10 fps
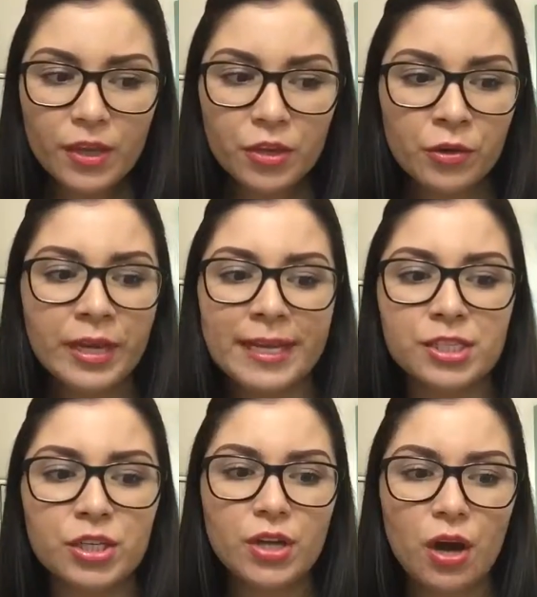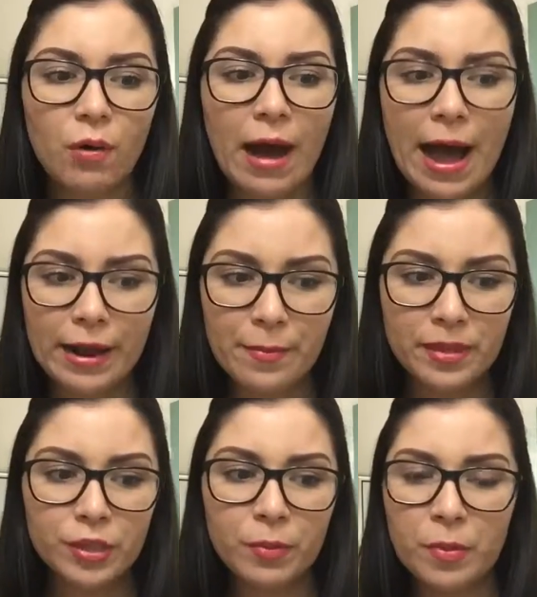You get know Adam
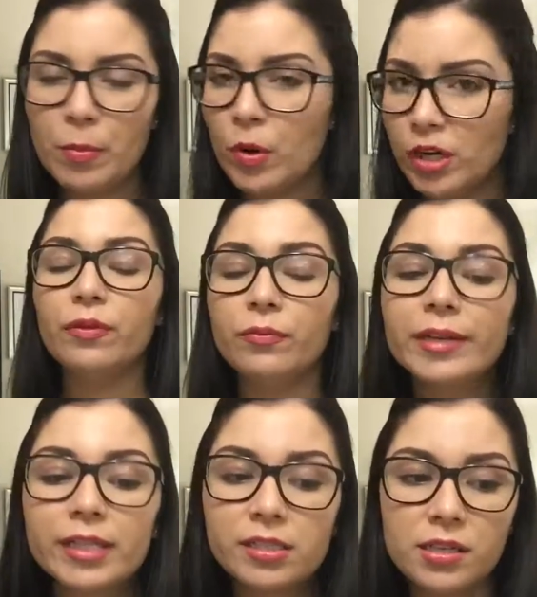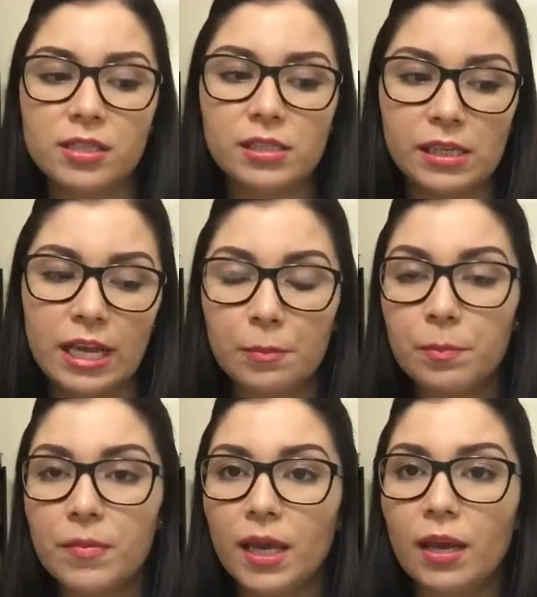a little bit more. It really does keep
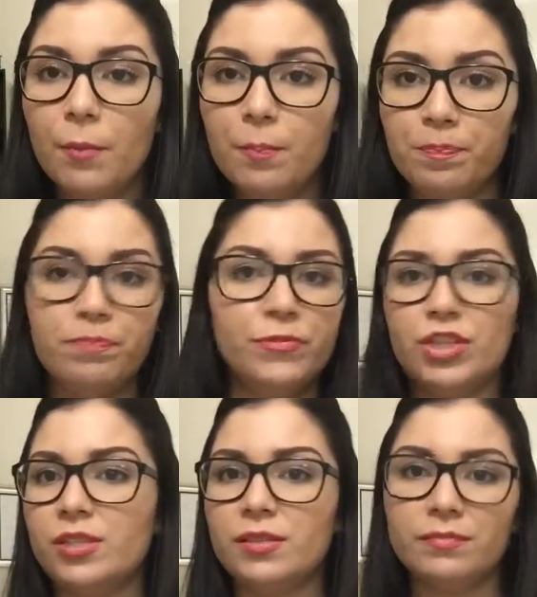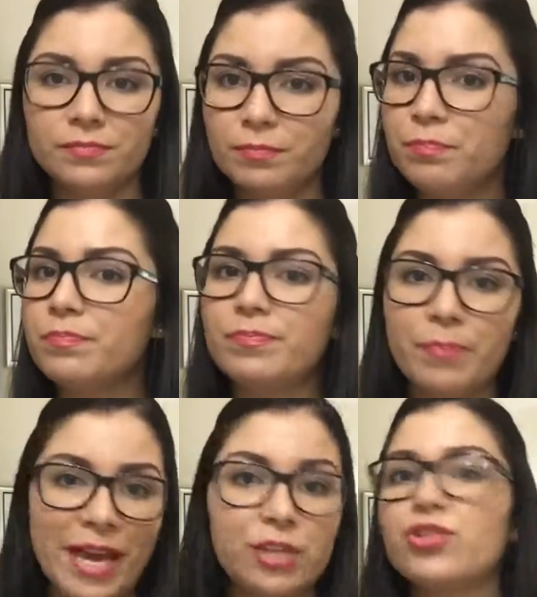me just
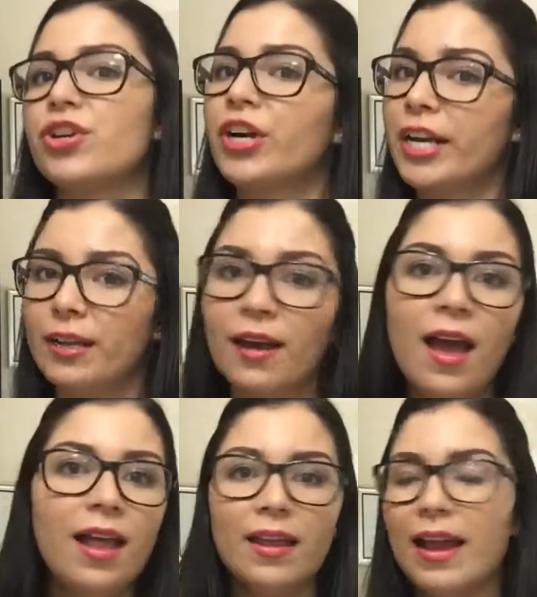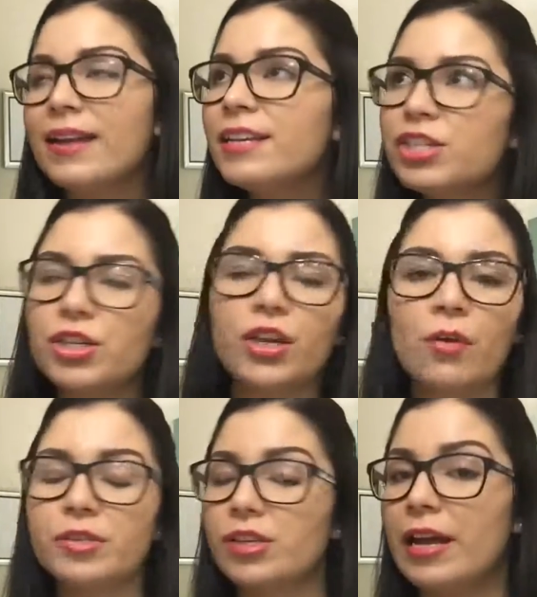page turning. Like, I need to know
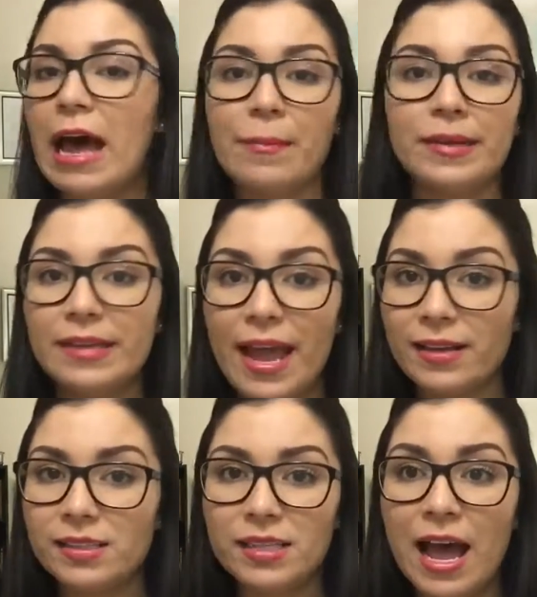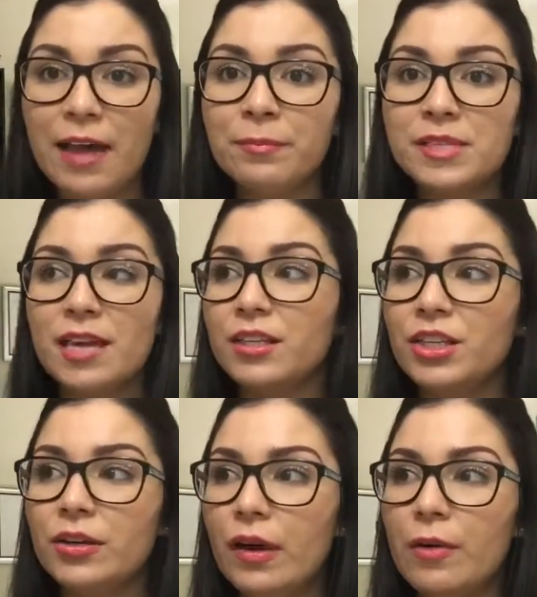what's gonna happen next. I'm
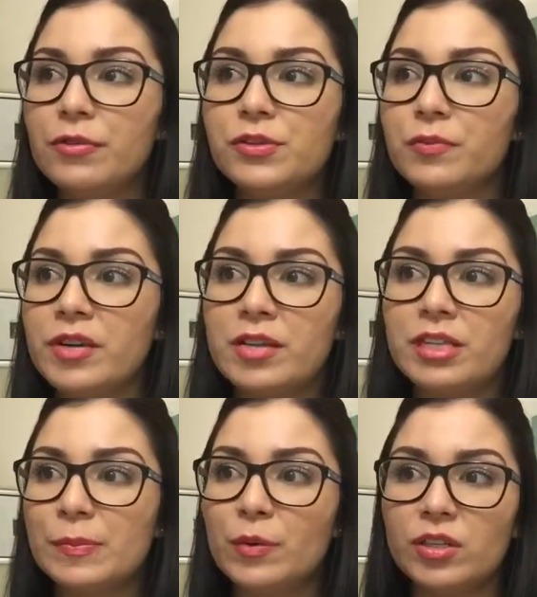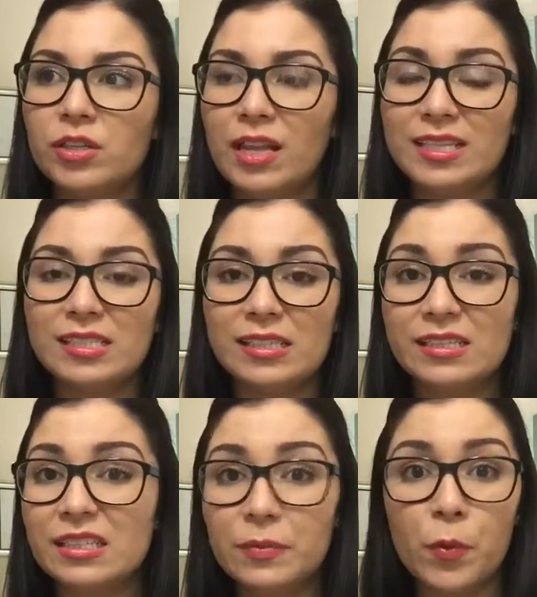telling you, I was reading this book until like 6
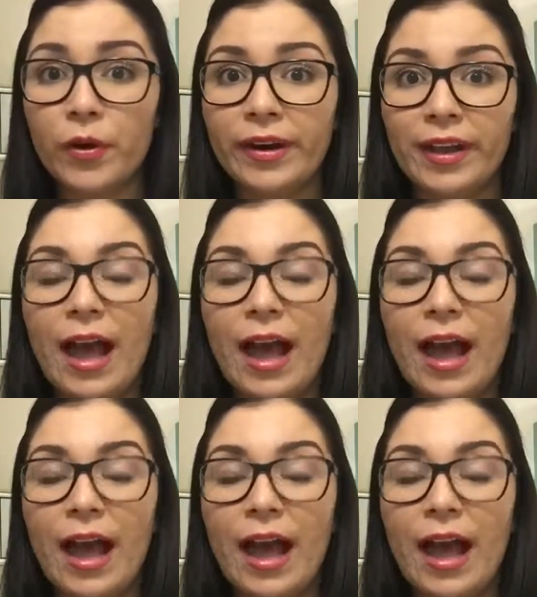in the morning.